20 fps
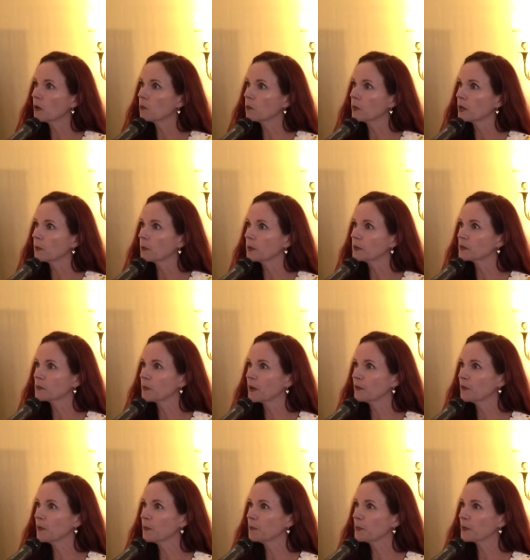when I went to
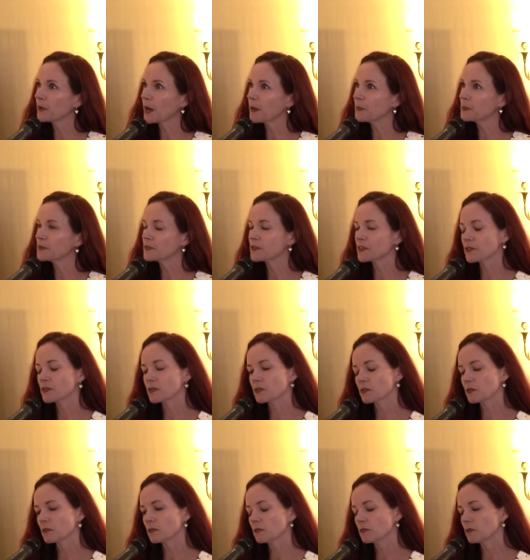my notebook,
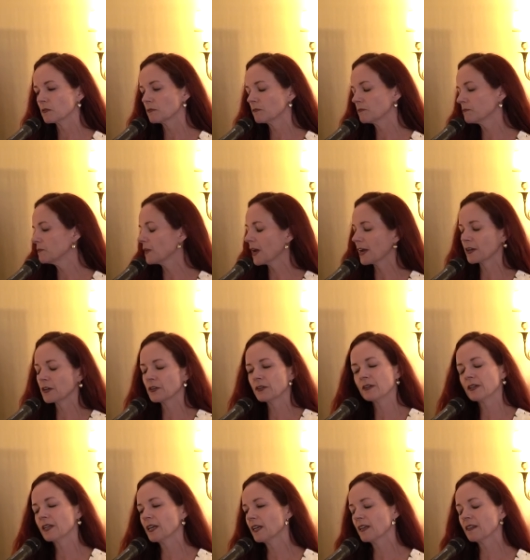I
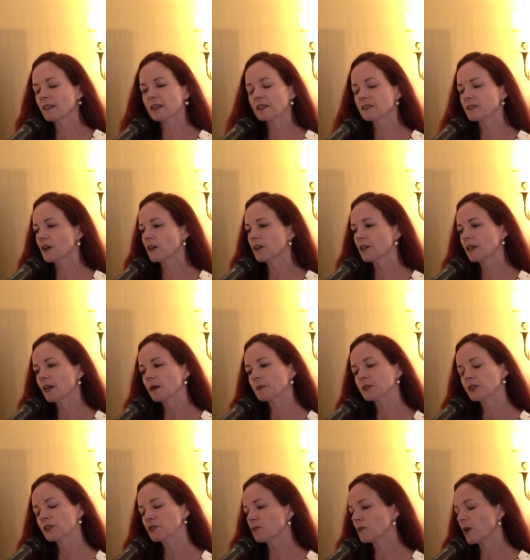couldn't get anything started. I
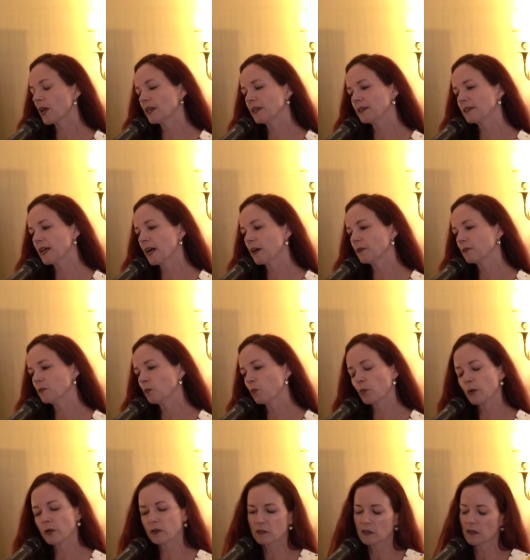was just writing down
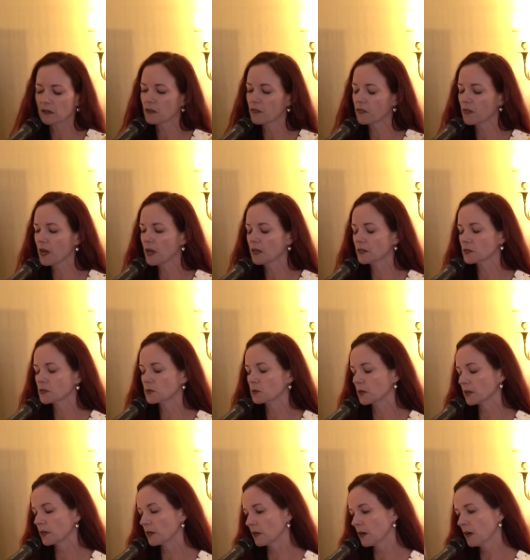weird little thoughts
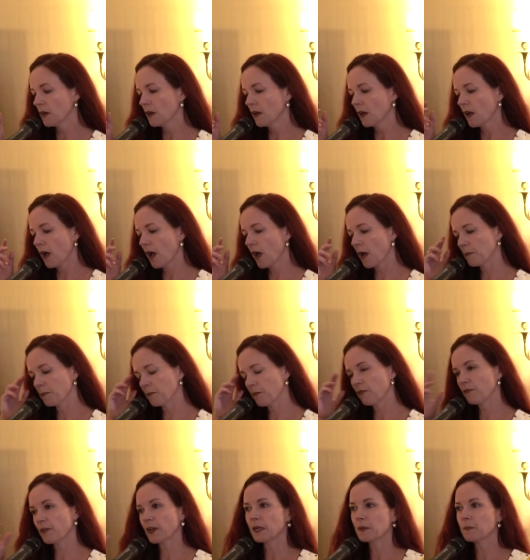or
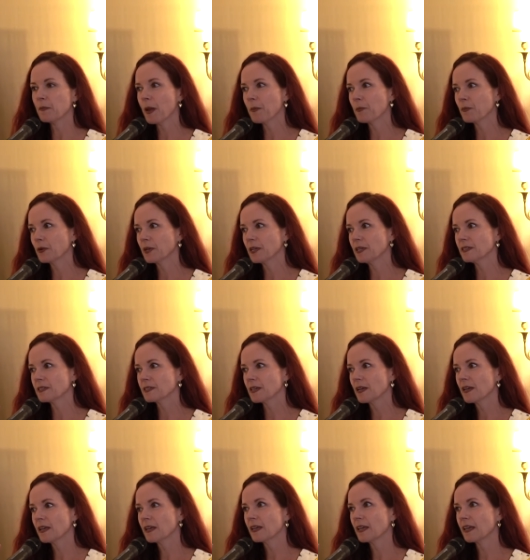funny memories.